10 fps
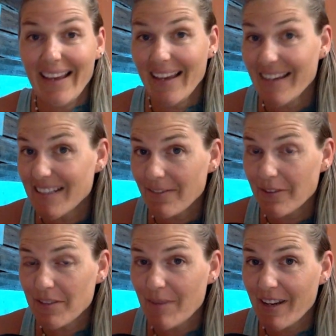Hey,
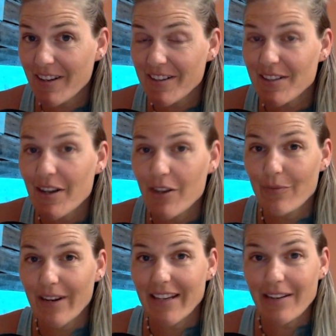difference makers, are you
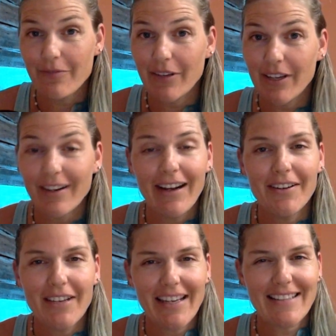ready to figure
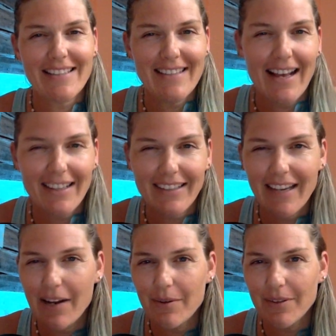out exactly
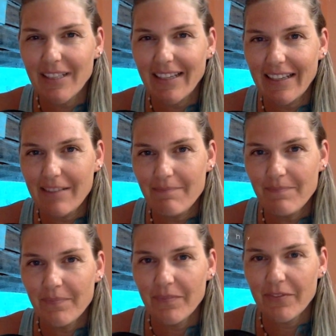how old I am?
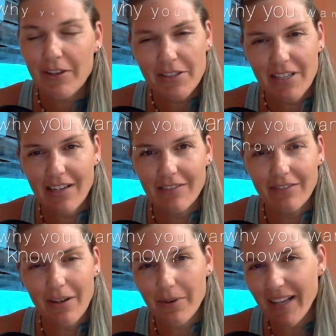First off,
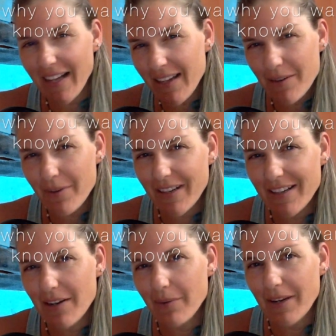I kind of want to
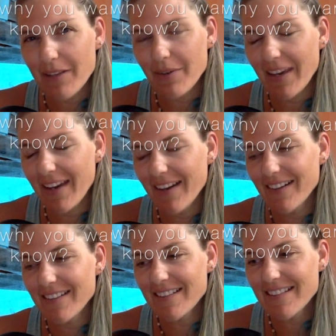know why you
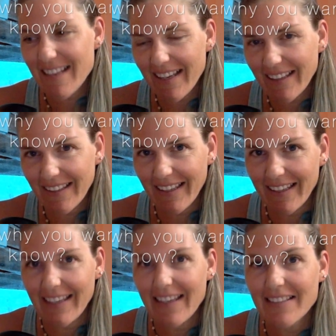care.
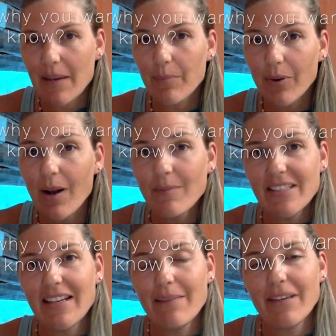Secondly, is I promise
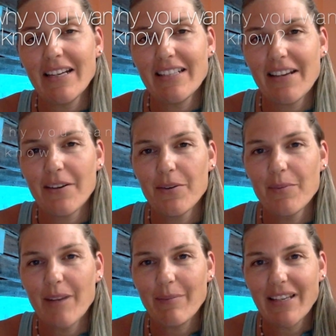that I'm going to tell you,
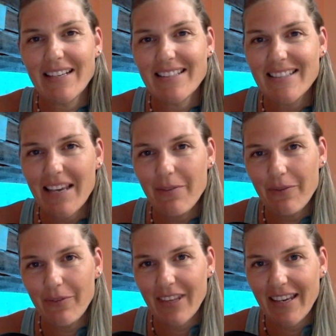but I'm going to save it
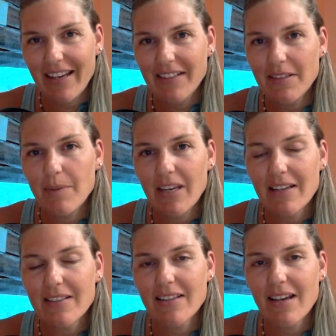for the end
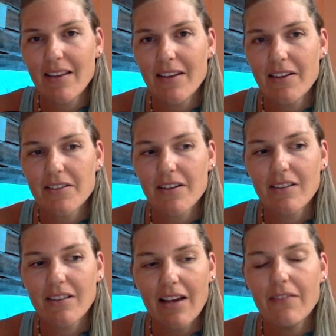because there's a
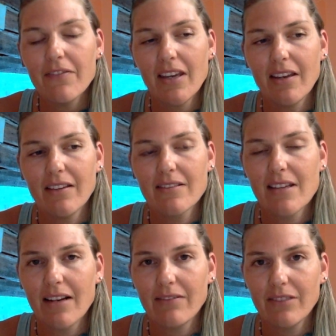lot of things that
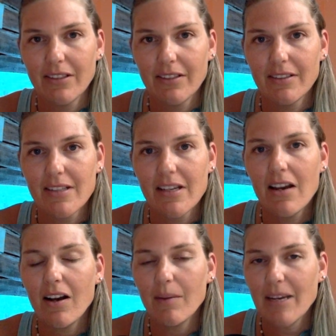I've learned
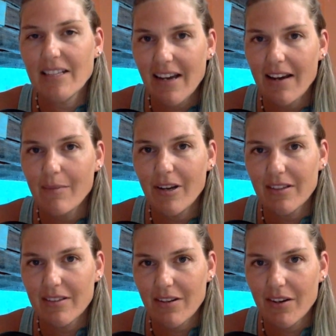in my time on
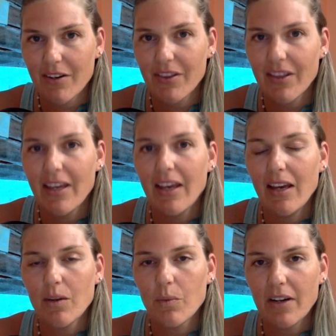this earth.
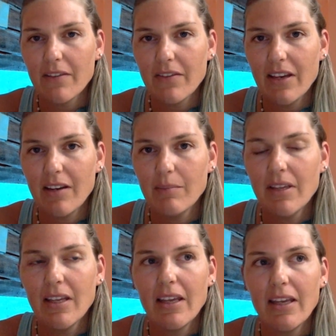And one of them
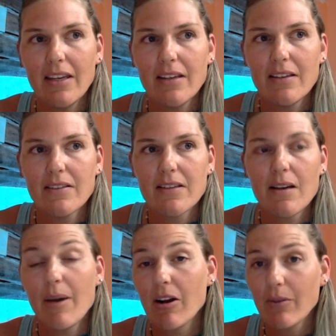is
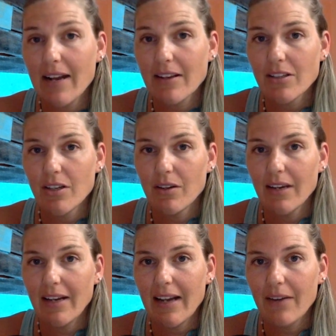about gratitude
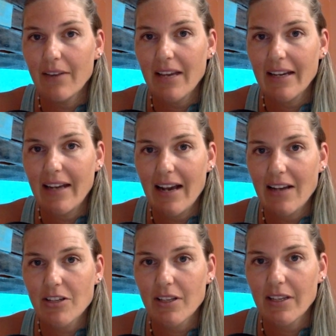and how that can
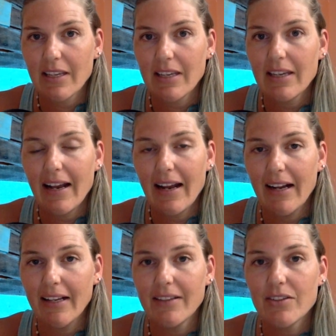actually
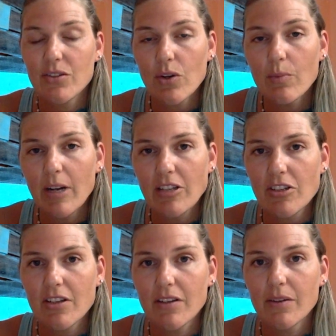add so much
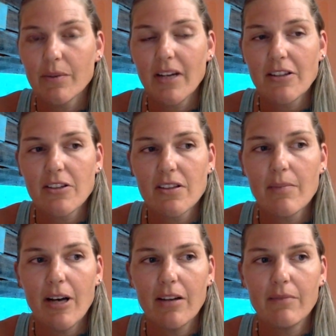to not just the
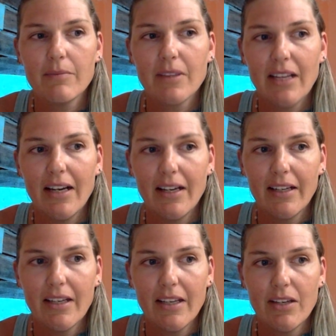bottom line
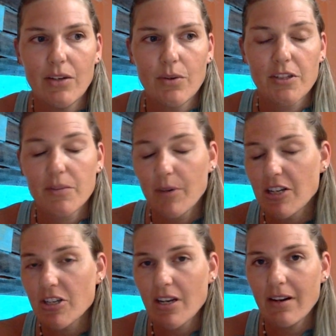in your
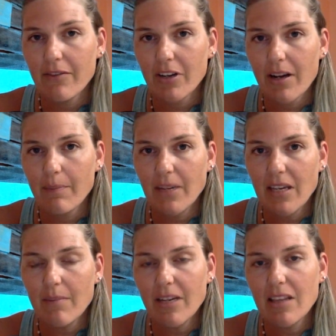spreadsheet of your company,
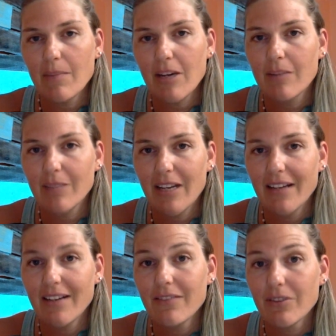but in the bottom
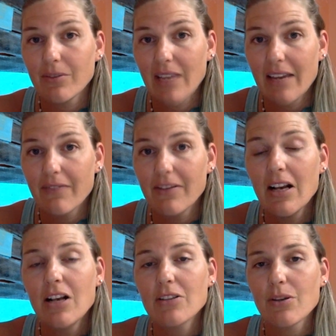line of your life.
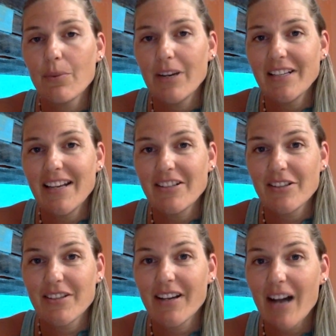So I want to take
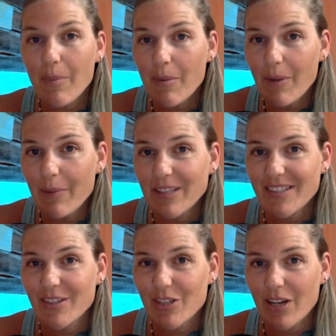just a couple moments
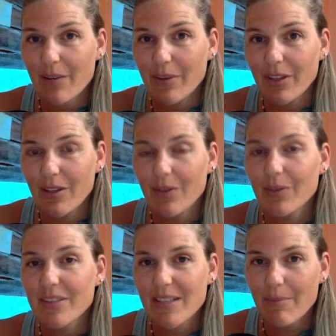to share with you
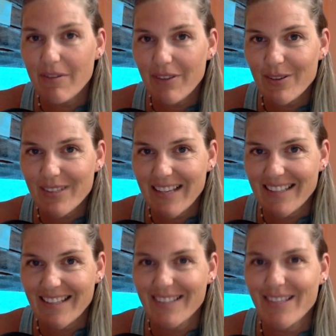some of those
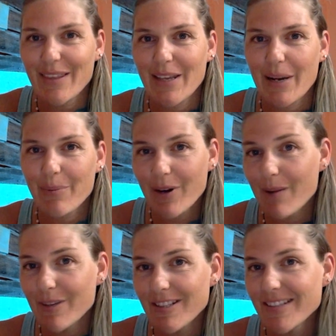lessons, and then I
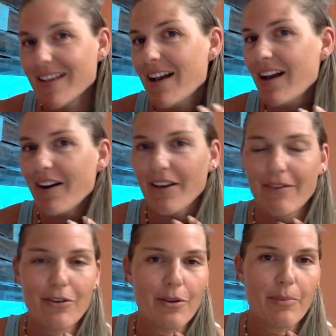promise I'll give
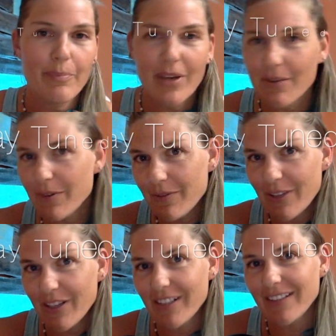you the big
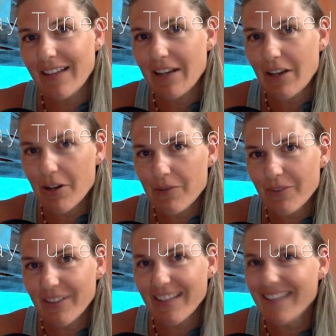reveal, and
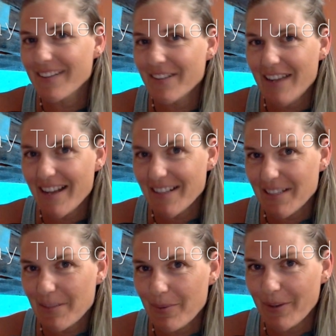hopefully you're not
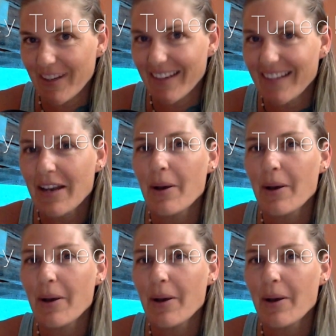disappointed.